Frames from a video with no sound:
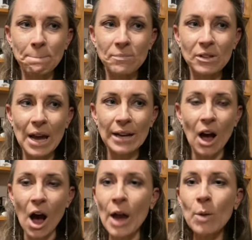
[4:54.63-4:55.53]
like,
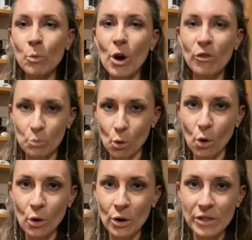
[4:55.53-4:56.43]
I am worth
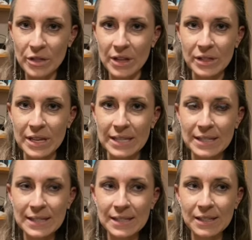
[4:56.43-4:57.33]
more than
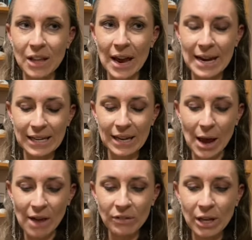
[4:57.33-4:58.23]
this. Like
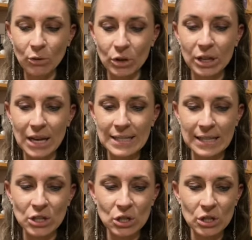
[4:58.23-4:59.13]
having that
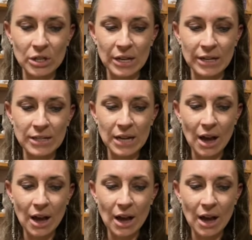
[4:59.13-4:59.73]
realization that